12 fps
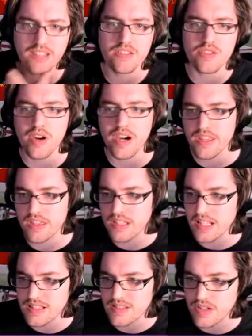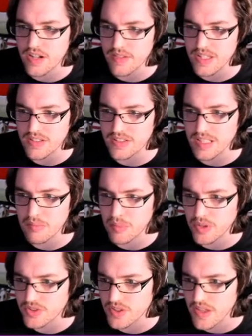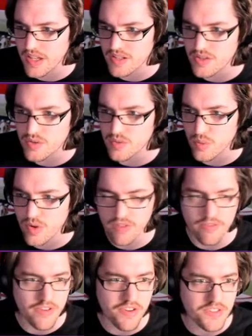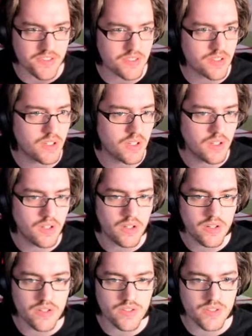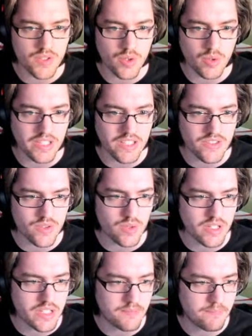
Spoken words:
So I think that's gonna be the simplest thing to work first. So let's do it.